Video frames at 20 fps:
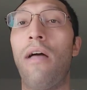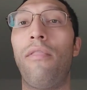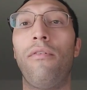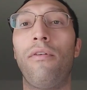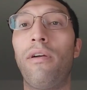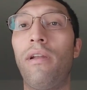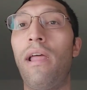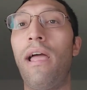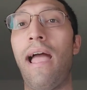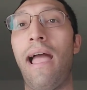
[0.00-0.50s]
and
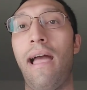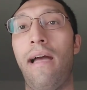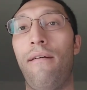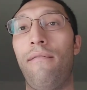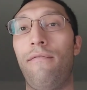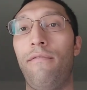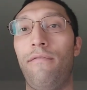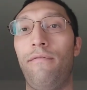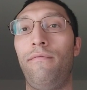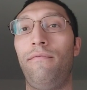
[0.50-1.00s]
they're gonna
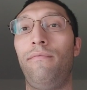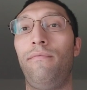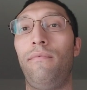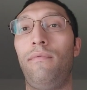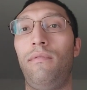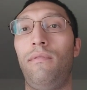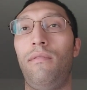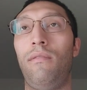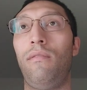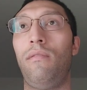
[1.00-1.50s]

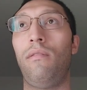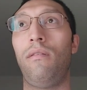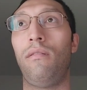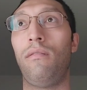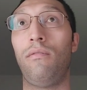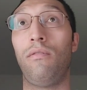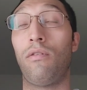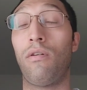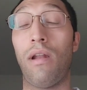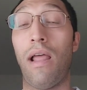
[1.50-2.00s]

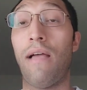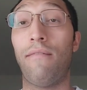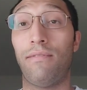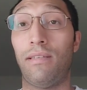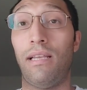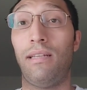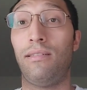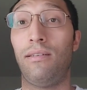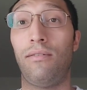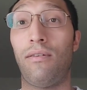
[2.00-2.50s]
have
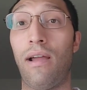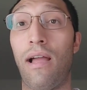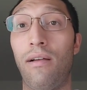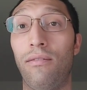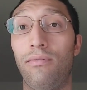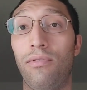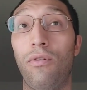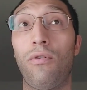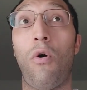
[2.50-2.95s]
saints in their house.